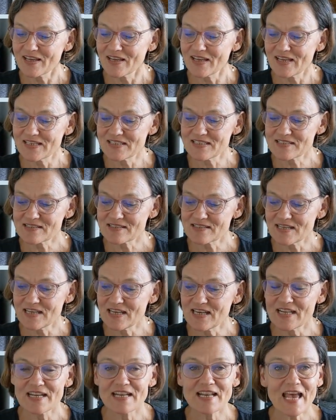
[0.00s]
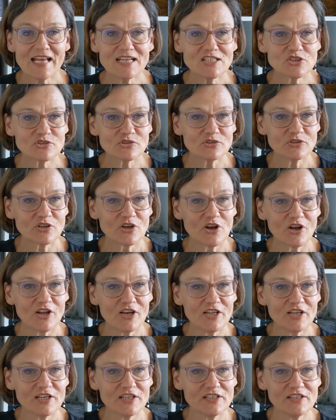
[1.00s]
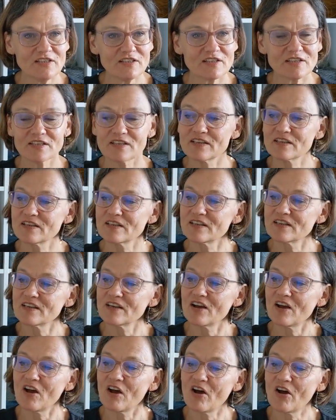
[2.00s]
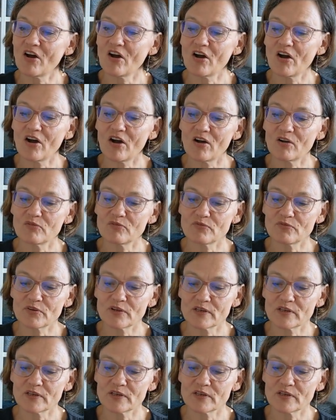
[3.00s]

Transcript: It's the natural colored of